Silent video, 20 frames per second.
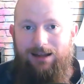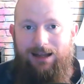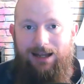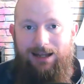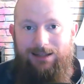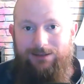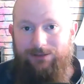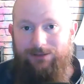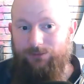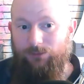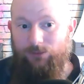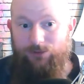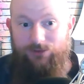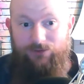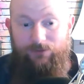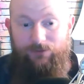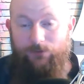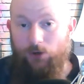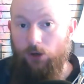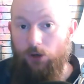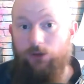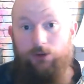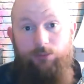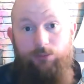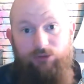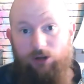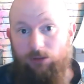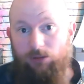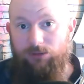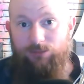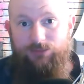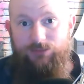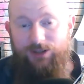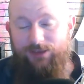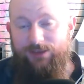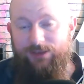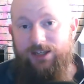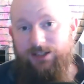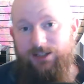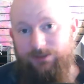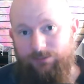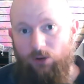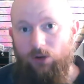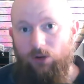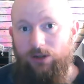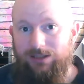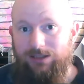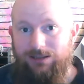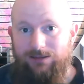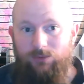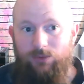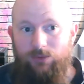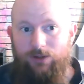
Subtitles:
And there was further problems at this point,